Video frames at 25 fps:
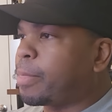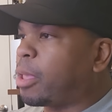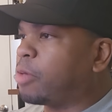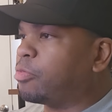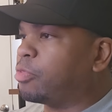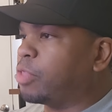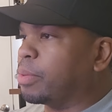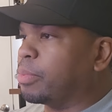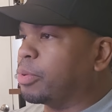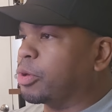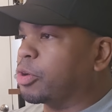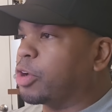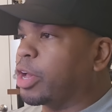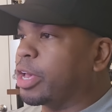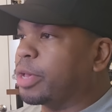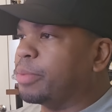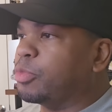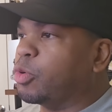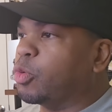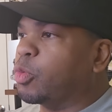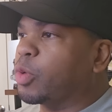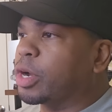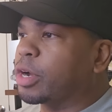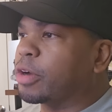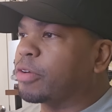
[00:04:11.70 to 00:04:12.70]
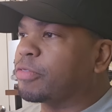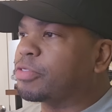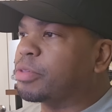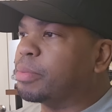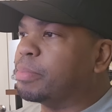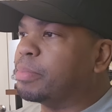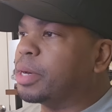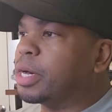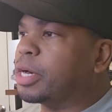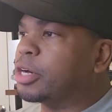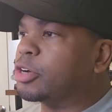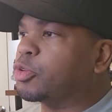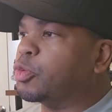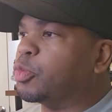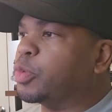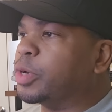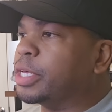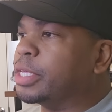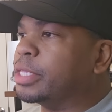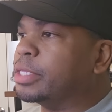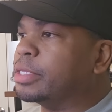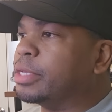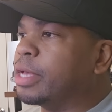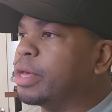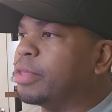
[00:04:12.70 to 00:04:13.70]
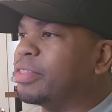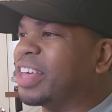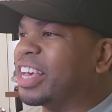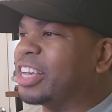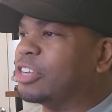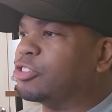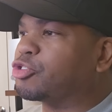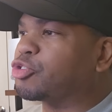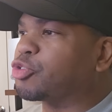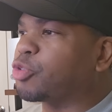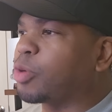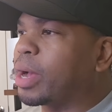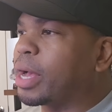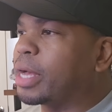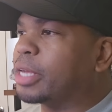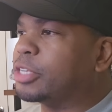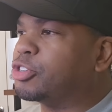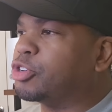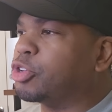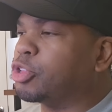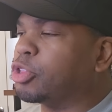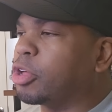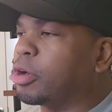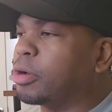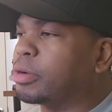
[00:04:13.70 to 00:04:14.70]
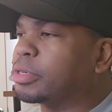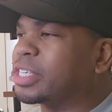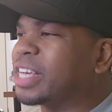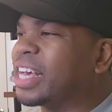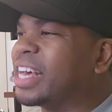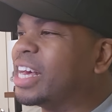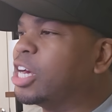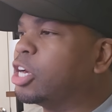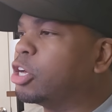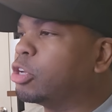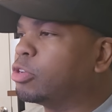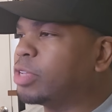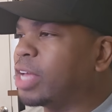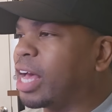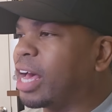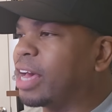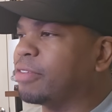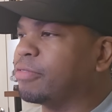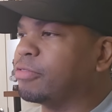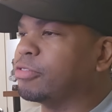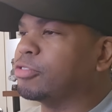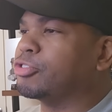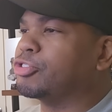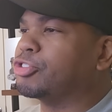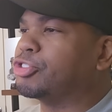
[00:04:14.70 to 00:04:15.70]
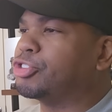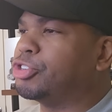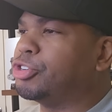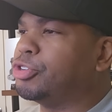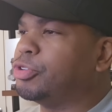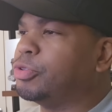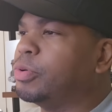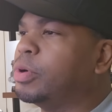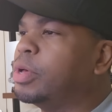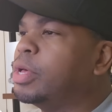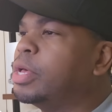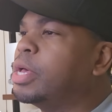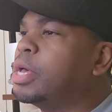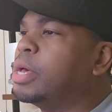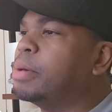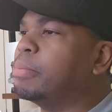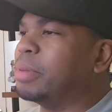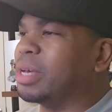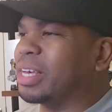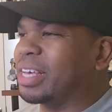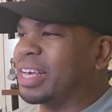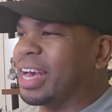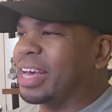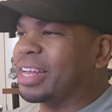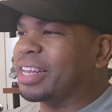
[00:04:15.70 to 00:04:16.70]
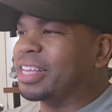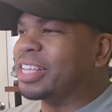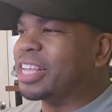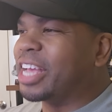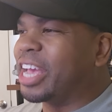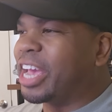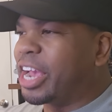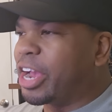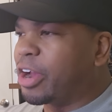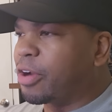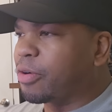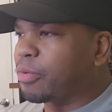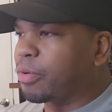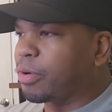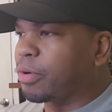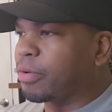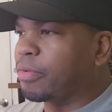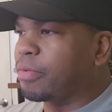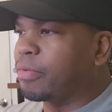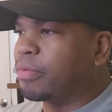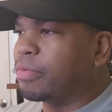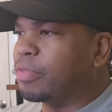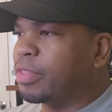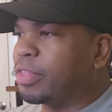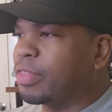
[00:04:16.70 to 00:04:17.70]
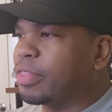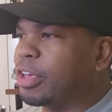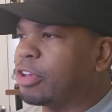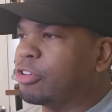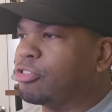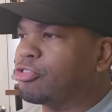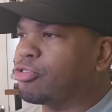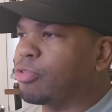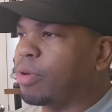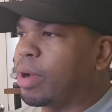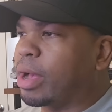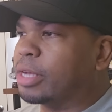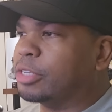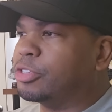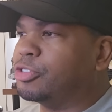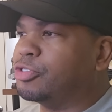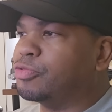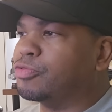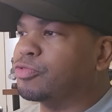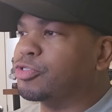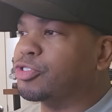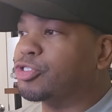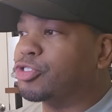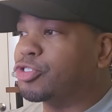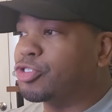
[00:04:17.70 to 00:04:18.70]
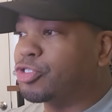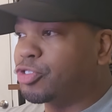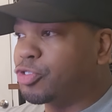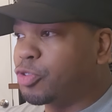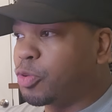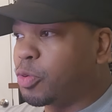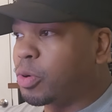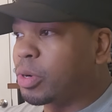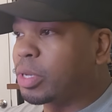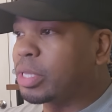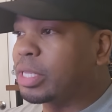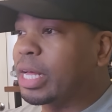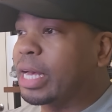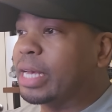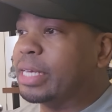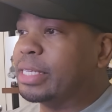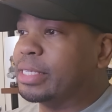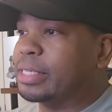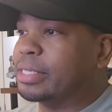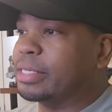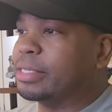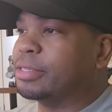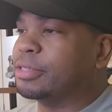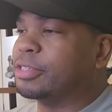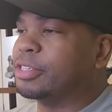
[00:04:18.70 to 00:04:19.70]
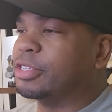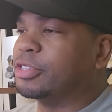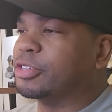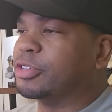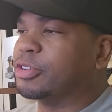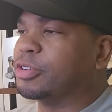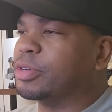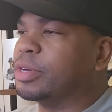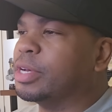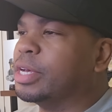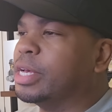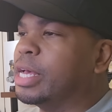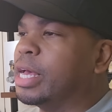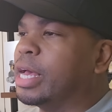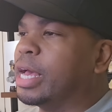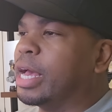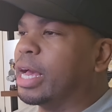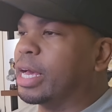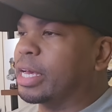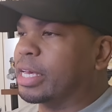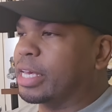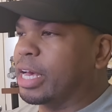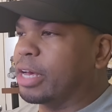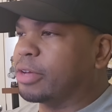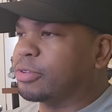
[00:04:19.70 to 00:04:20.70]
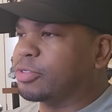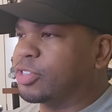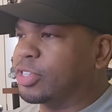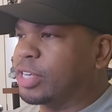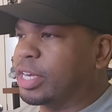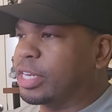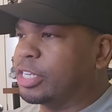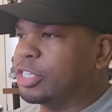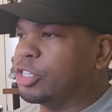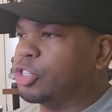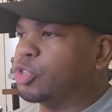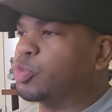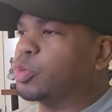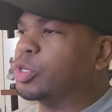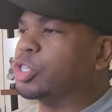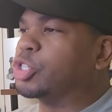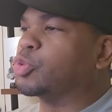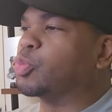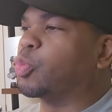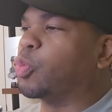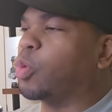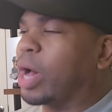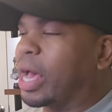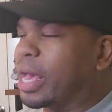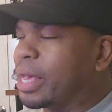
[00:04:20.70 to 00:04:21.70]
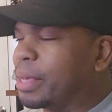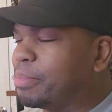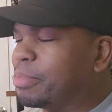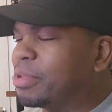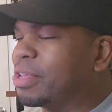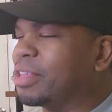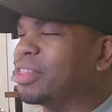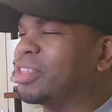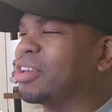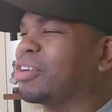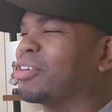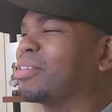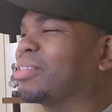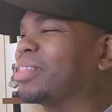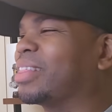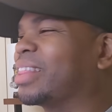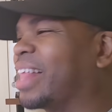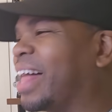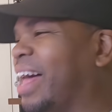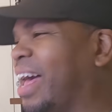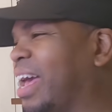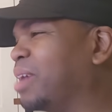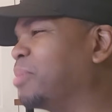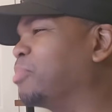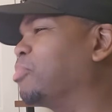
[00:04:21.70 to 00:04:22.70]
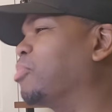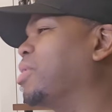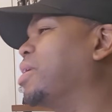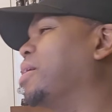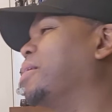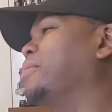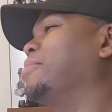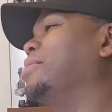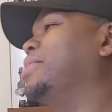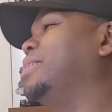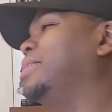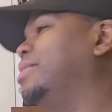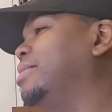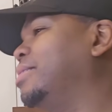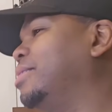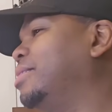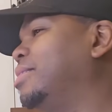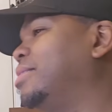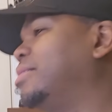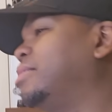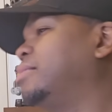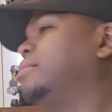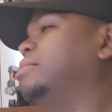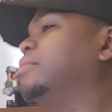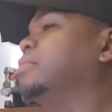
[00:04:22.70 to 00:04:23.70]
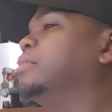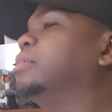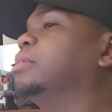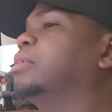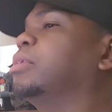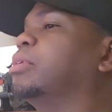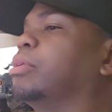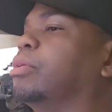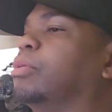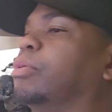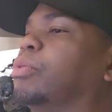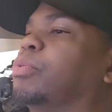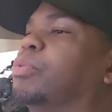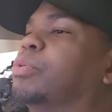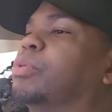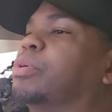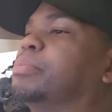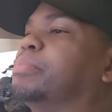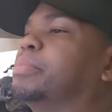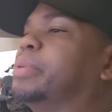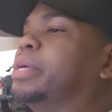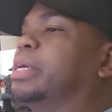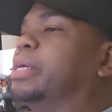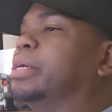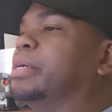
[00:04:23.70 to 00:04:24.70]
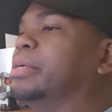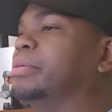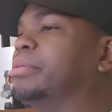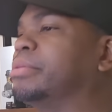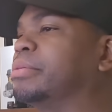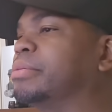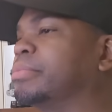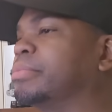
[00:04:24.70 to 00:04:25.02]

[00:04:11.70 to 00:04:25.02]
They became aware of the bug when they tried to launch Helldivers 2, but got an error. Then they tried to restore license in their account settings, which wiped their library. Good Lord, man.